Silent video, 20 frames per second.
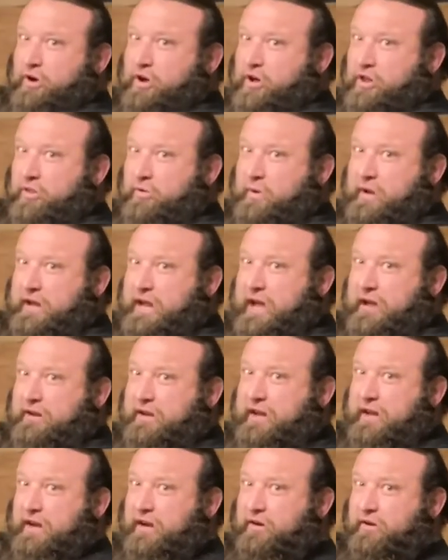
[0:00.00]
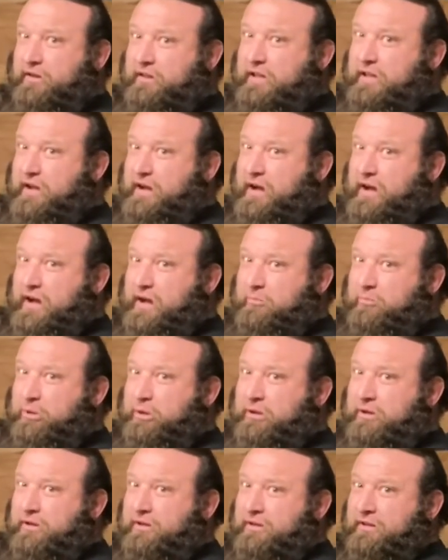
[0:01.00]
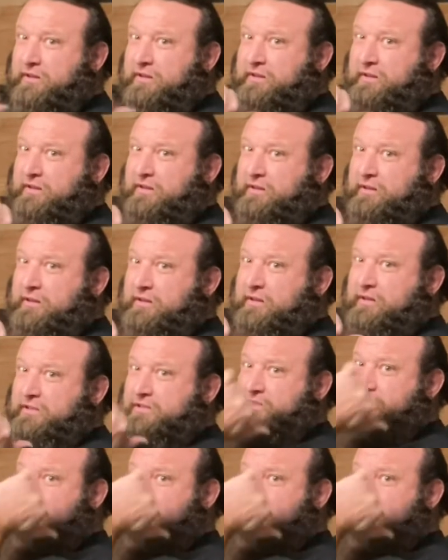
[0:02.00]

the way down to here and then up. So you